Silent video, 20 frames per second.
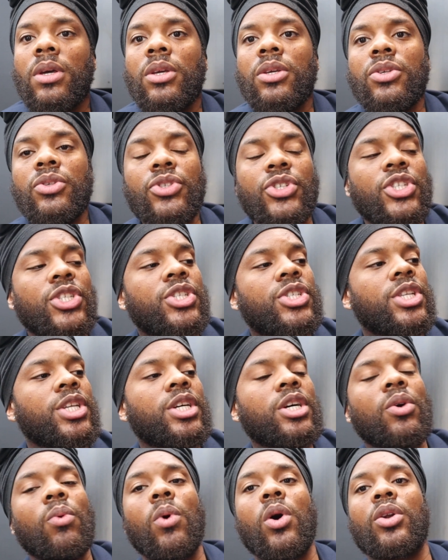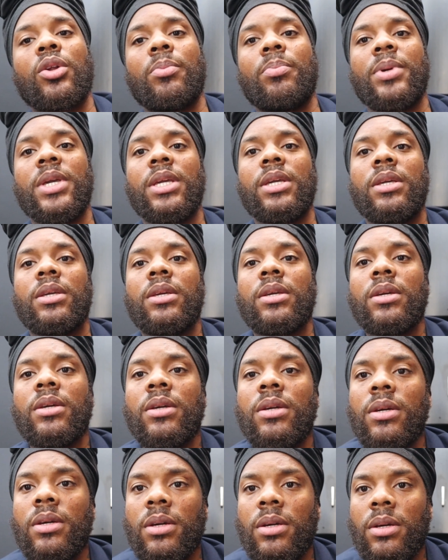you should still want to be
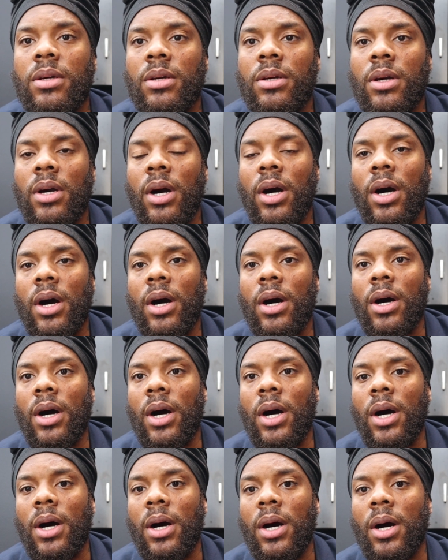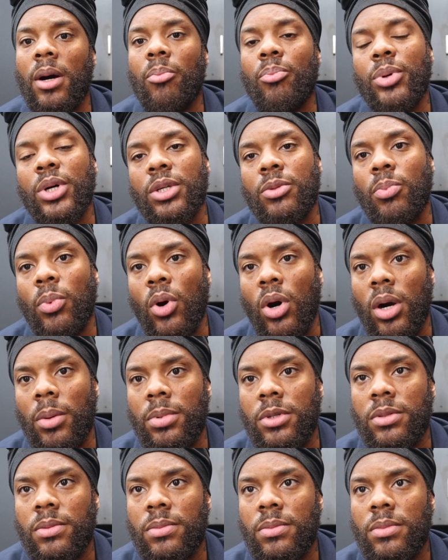a book
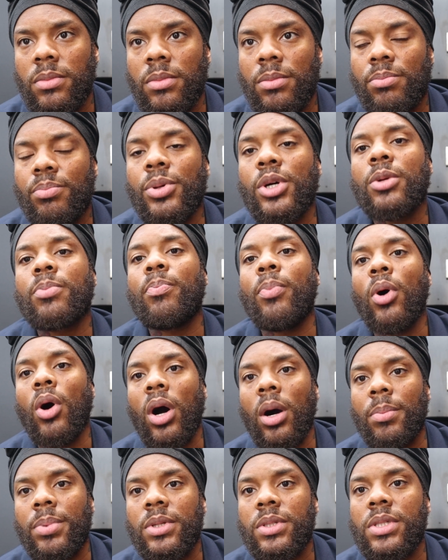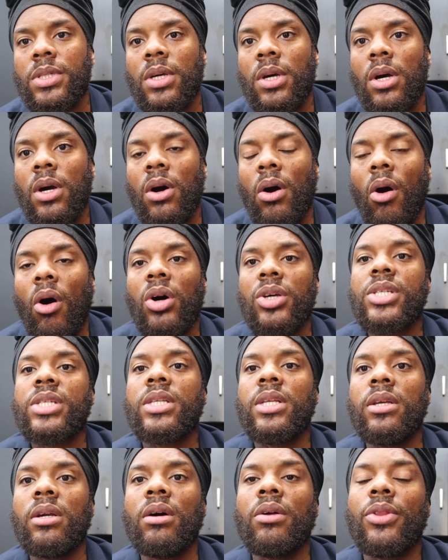barber. Book barbers are
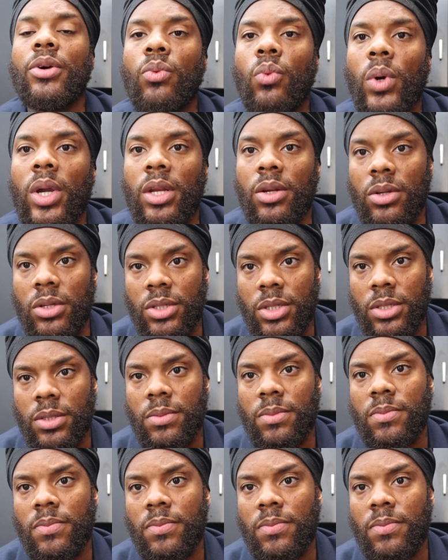still the winners.